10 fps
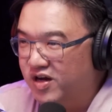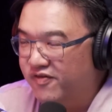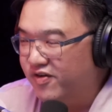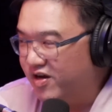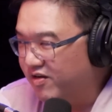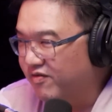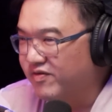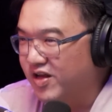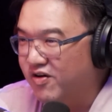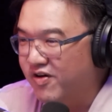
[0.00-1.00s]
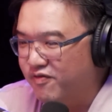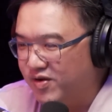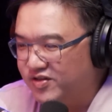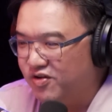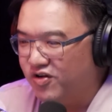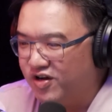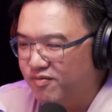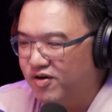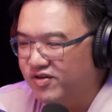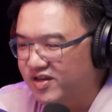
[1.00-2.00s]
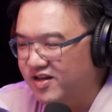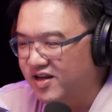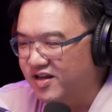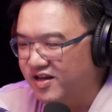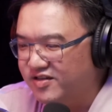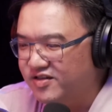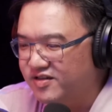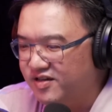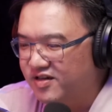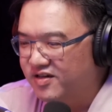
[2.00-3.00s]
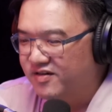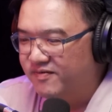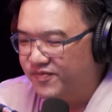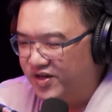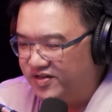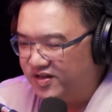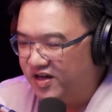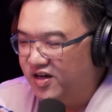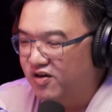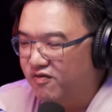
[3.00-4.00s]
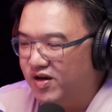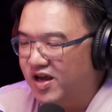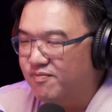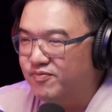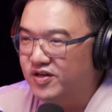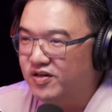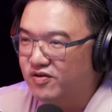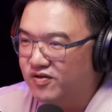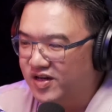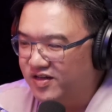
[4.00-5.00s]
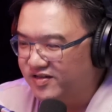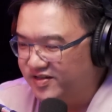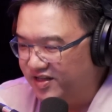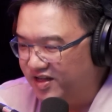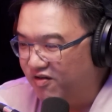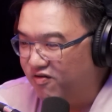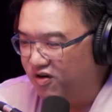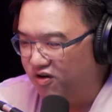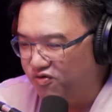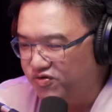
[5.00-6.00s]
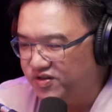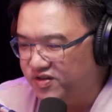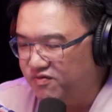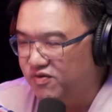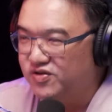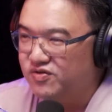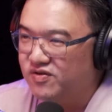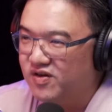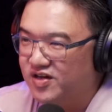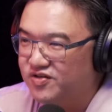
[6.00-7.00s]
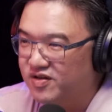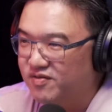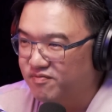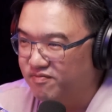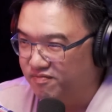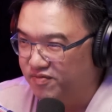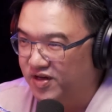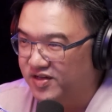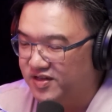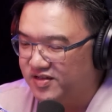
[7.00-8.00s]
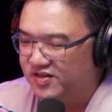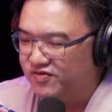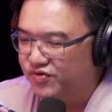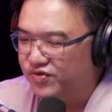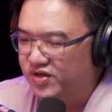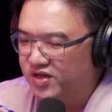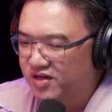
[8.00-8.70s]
Now everyone's talking about it and has heard of what happened and all, and seen how close it was to actually being successful.